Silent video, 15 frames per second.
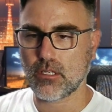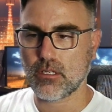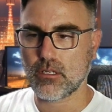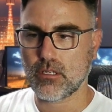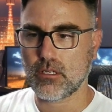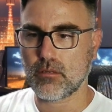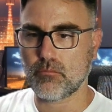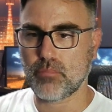
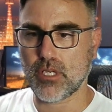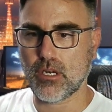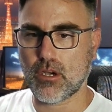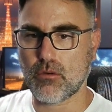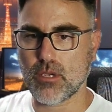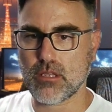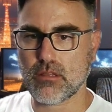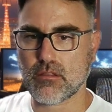Below
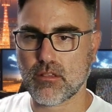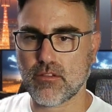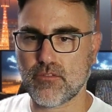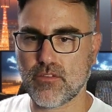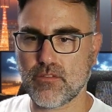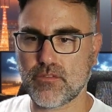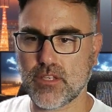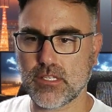it,
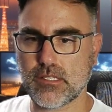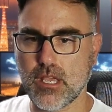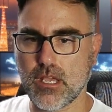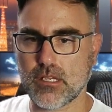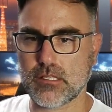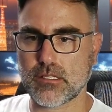56,